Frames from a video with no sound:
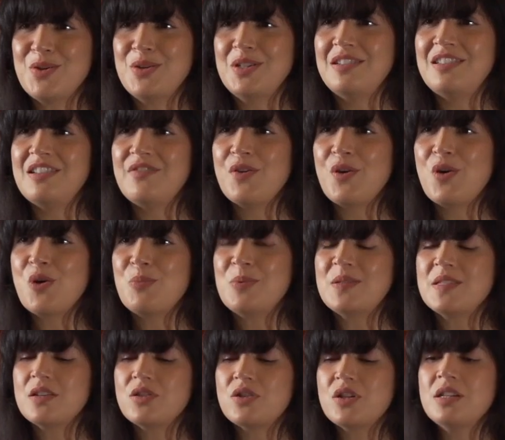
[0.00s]
in a difficult
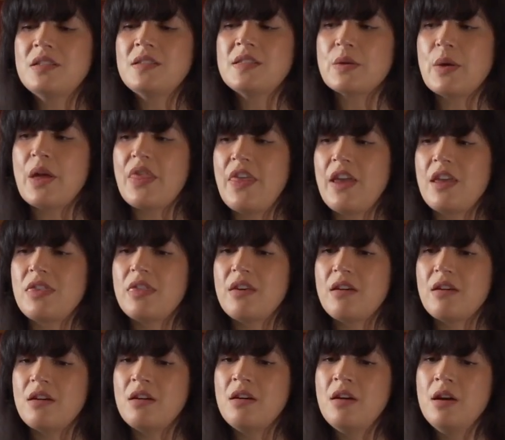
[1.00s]
position. So I think
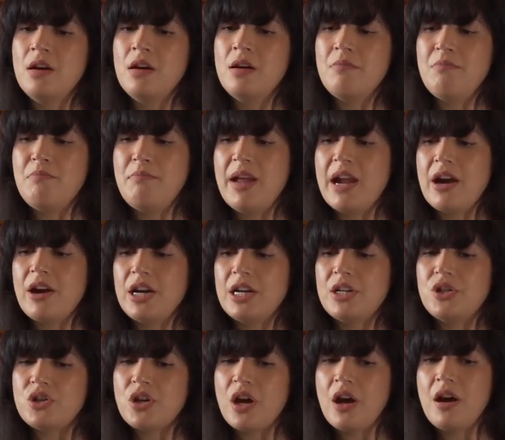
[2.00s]
the
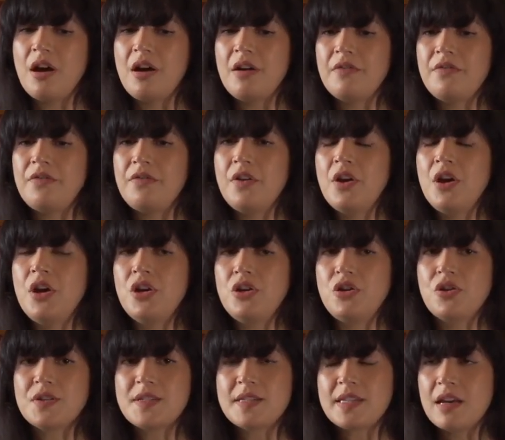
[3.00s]
marriage of
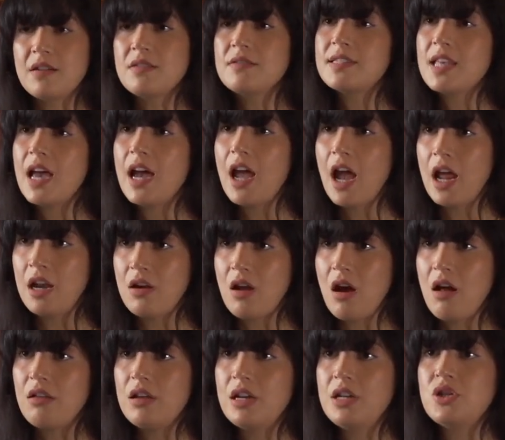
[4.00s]
your skill set and
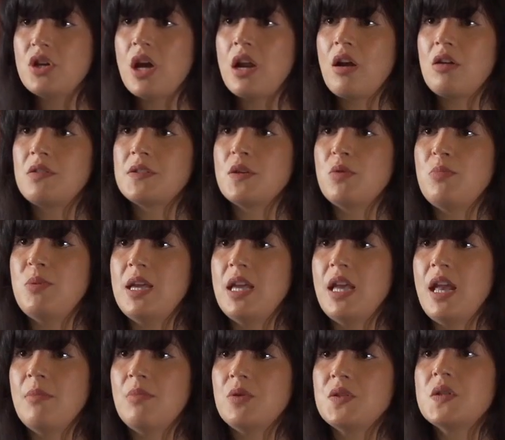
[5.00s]
knowledge and also being
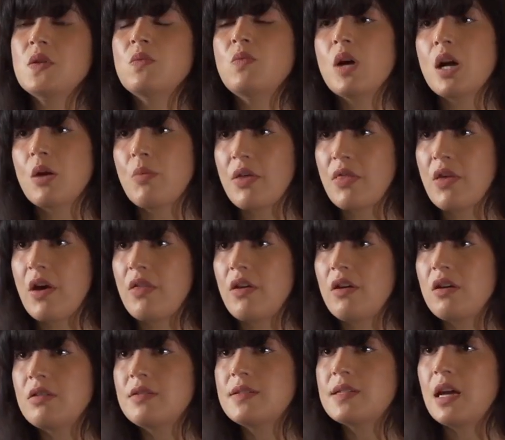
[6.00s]
able to work with
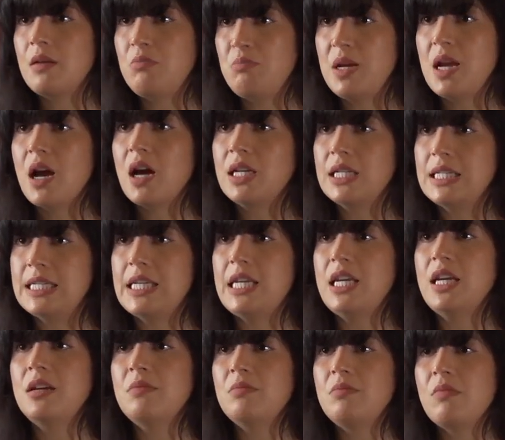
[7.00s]
others and be on a
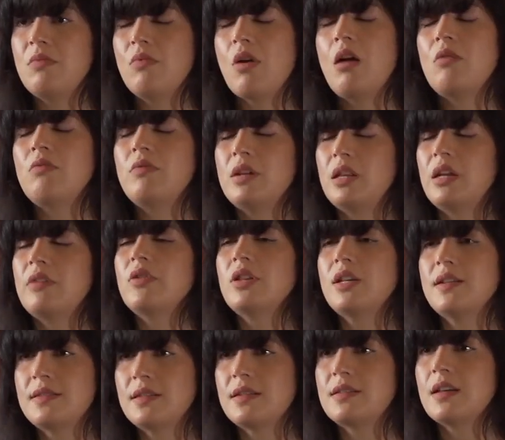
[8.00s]
team are really, really
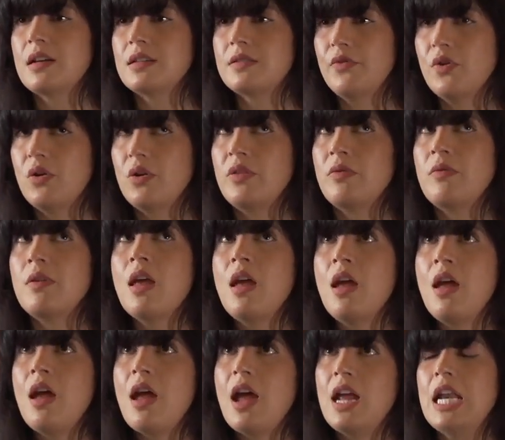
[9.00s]
successful
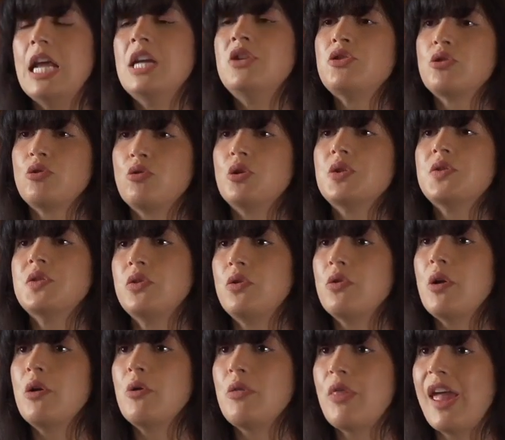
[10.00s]
and integral to
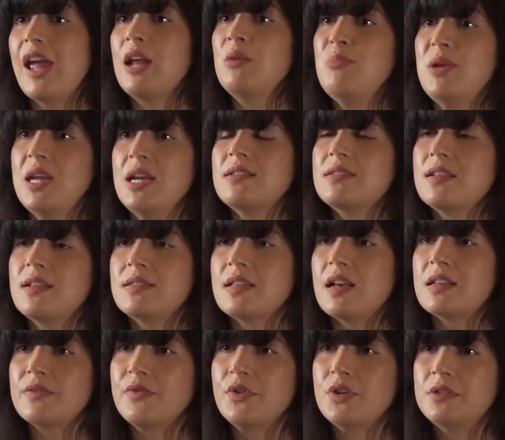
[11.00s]
growth and being
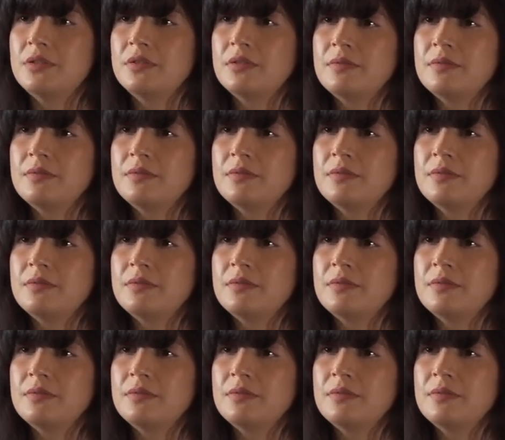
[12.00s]
successful.